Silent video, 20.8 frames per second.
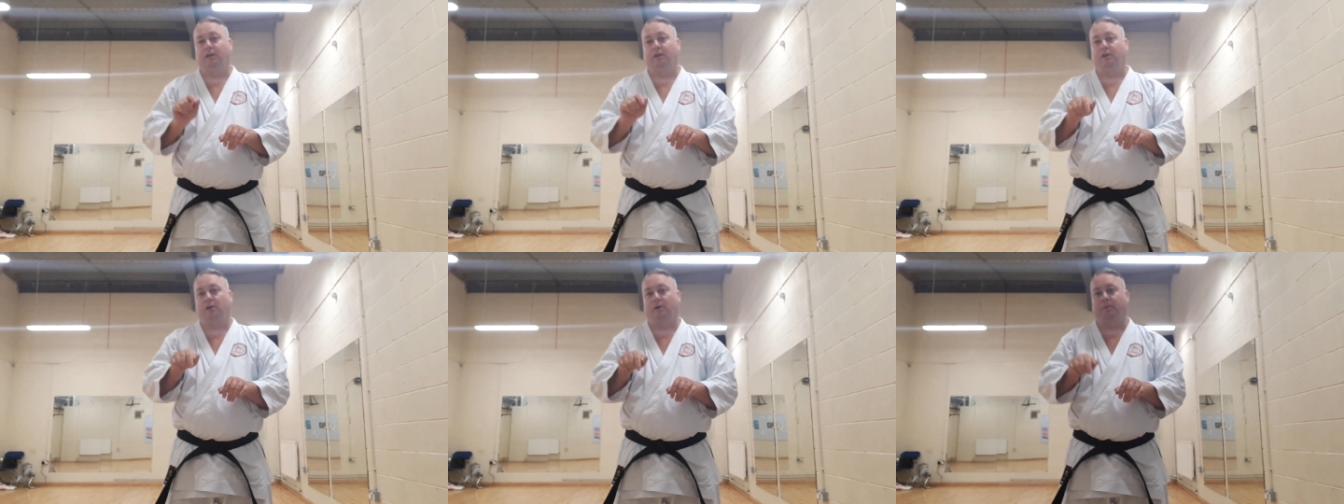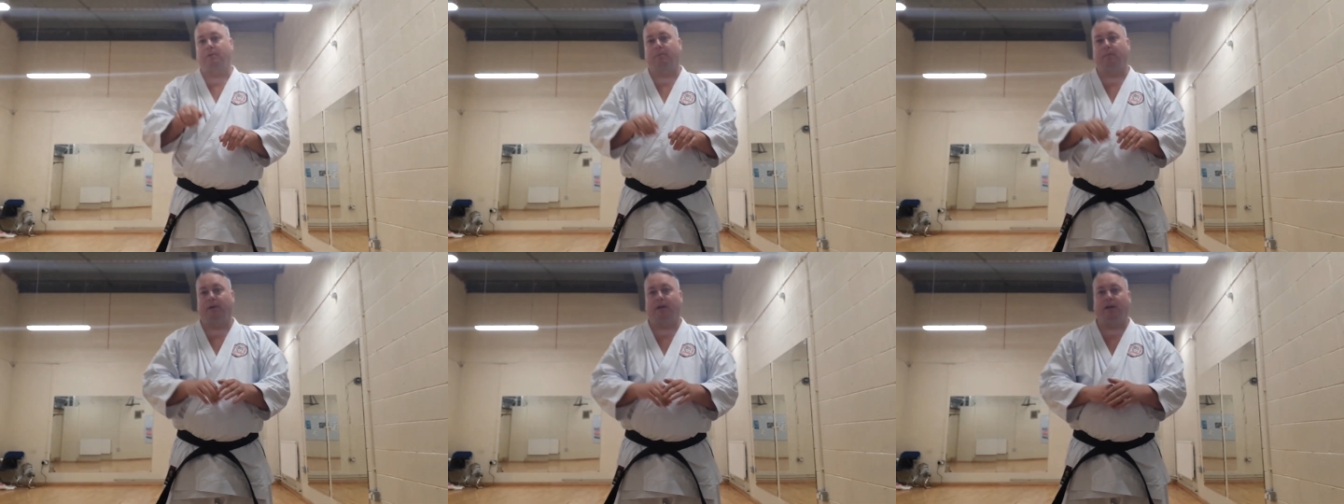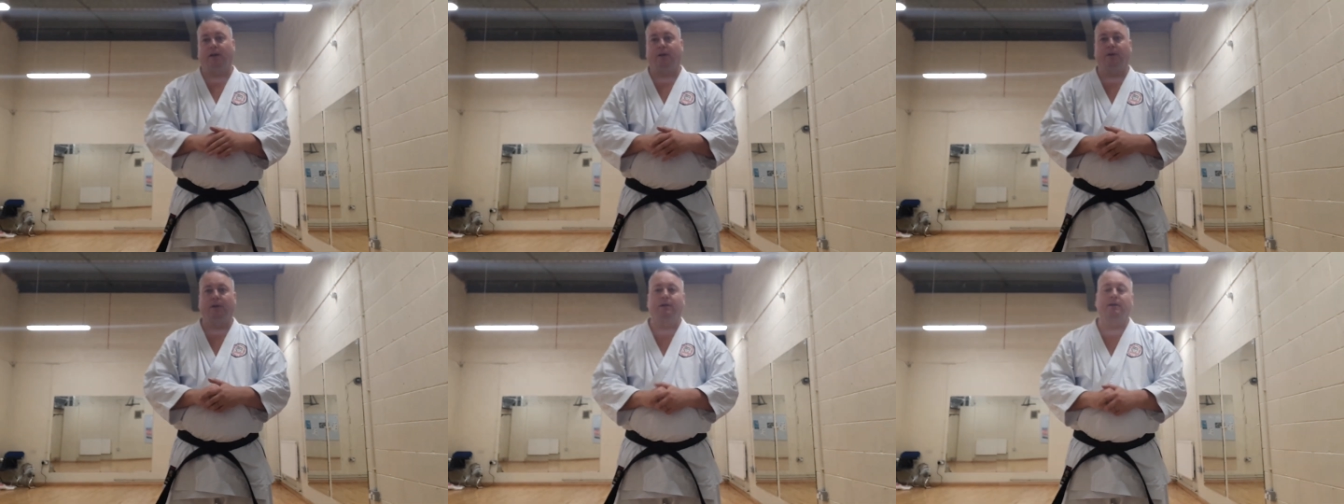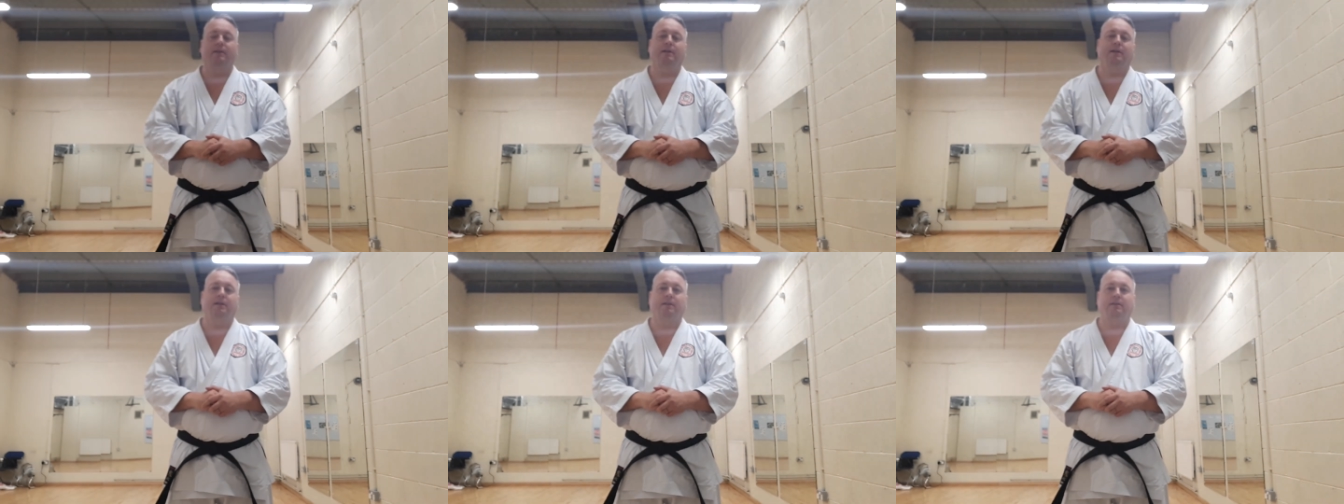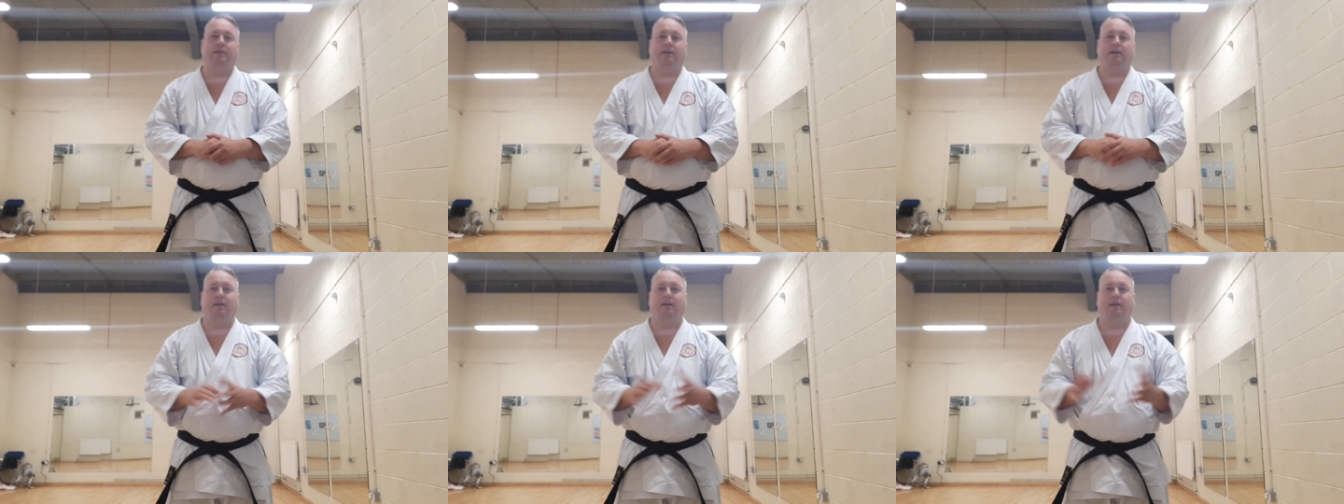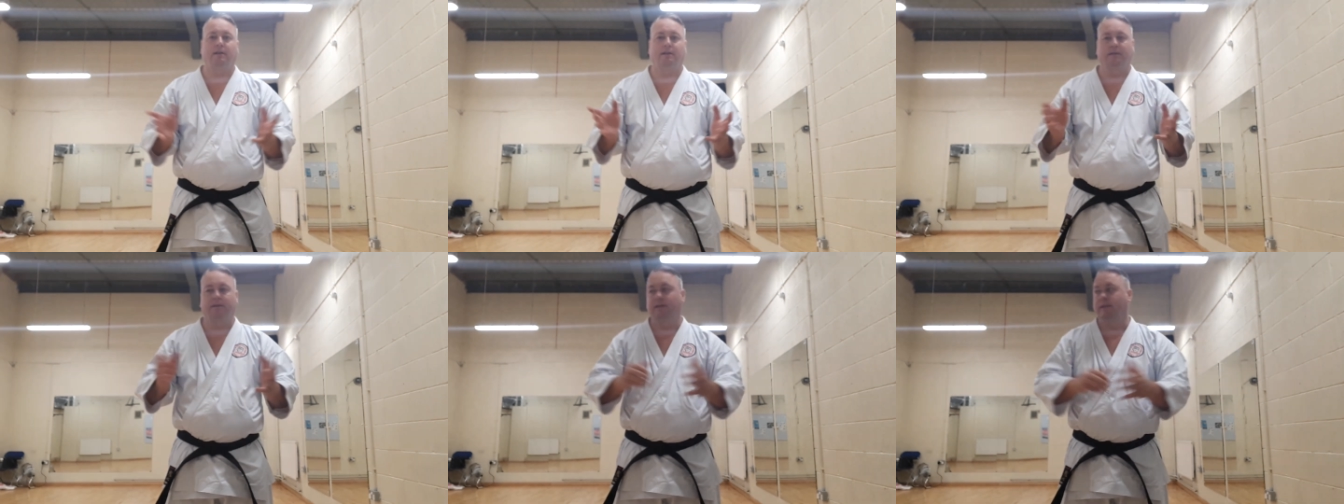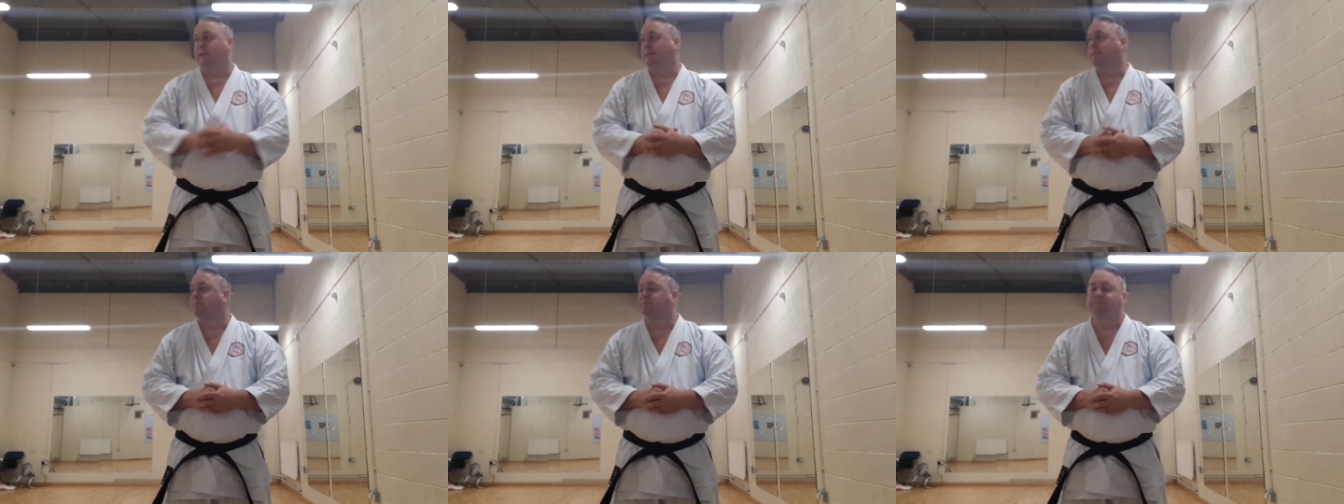comment below, and
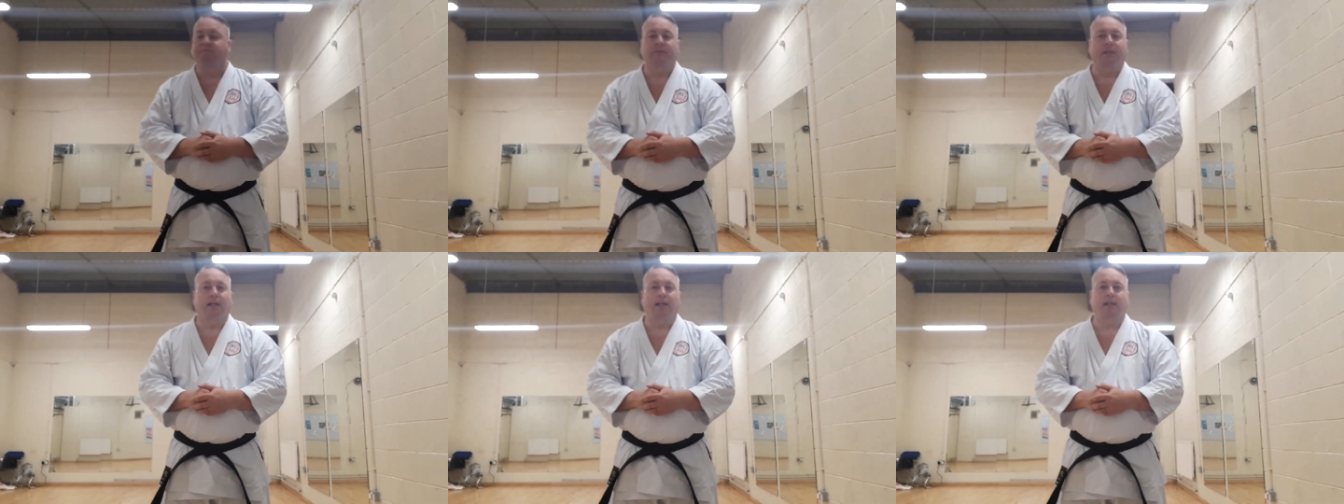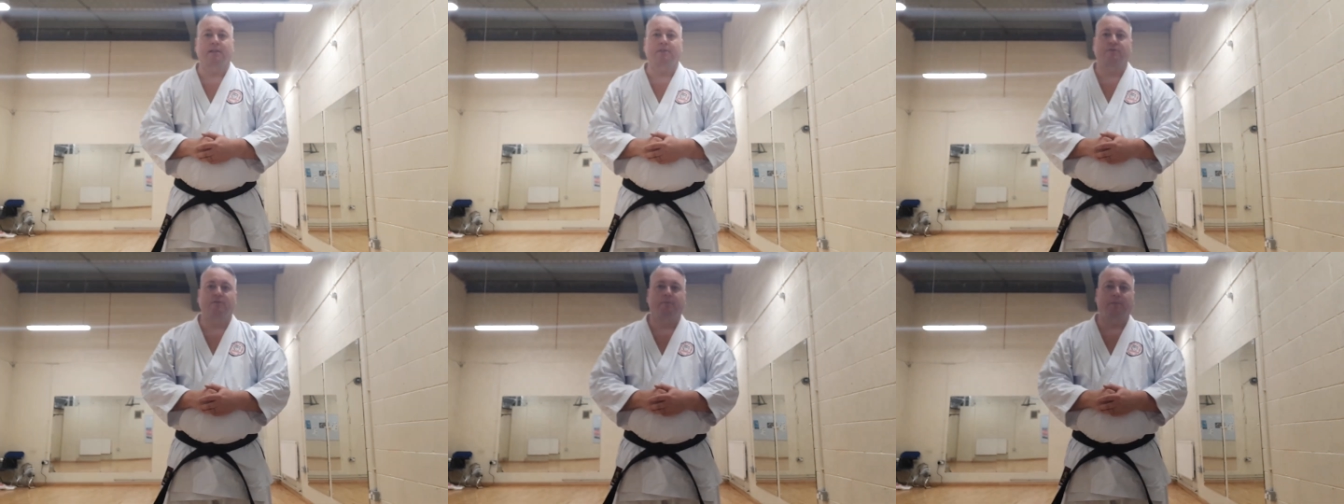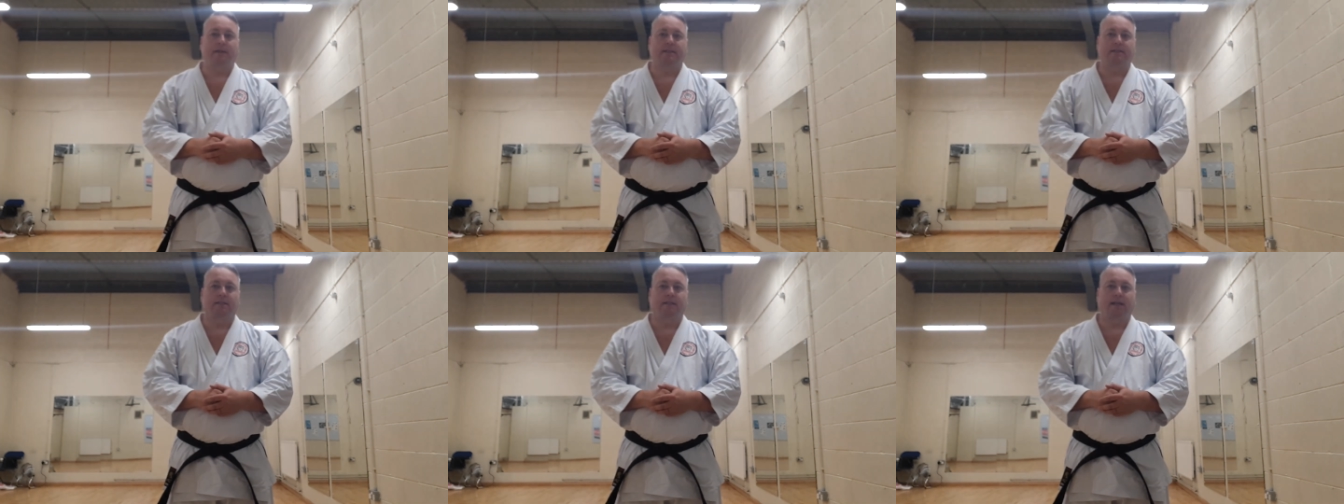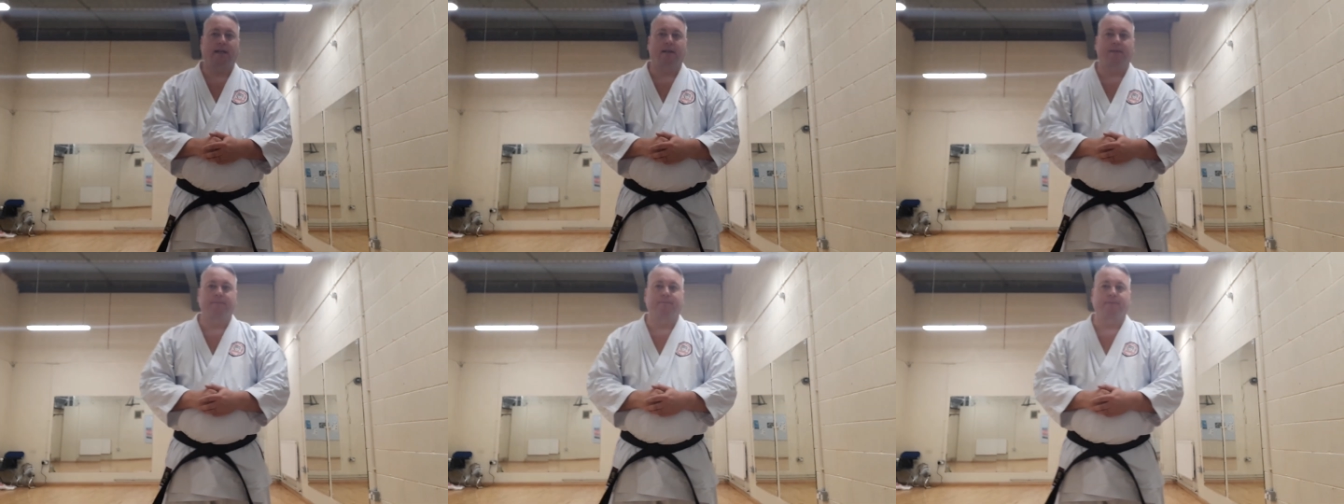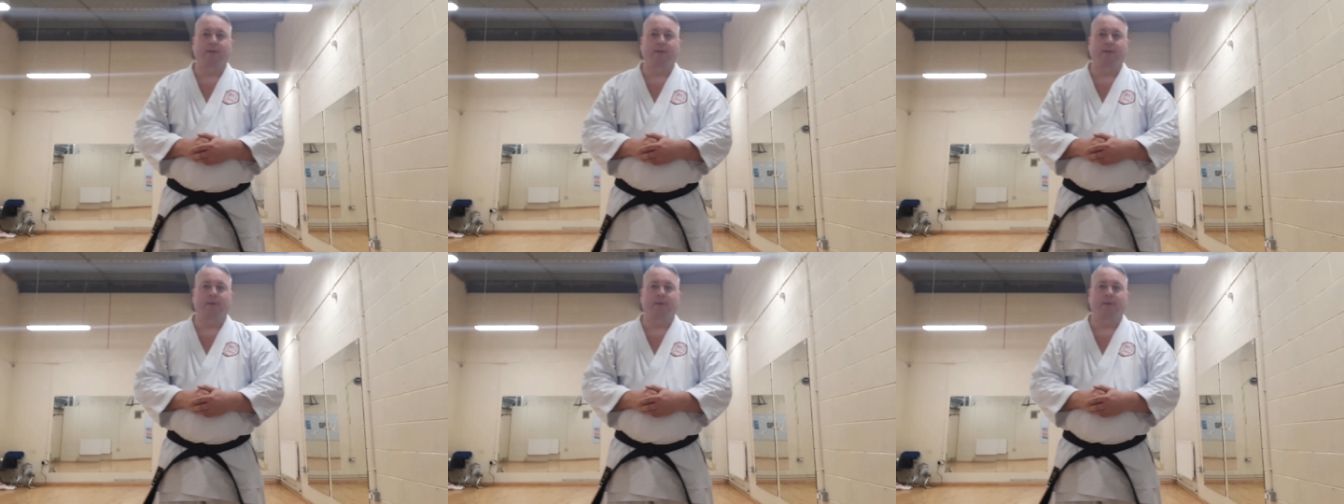I'll answer them best I can.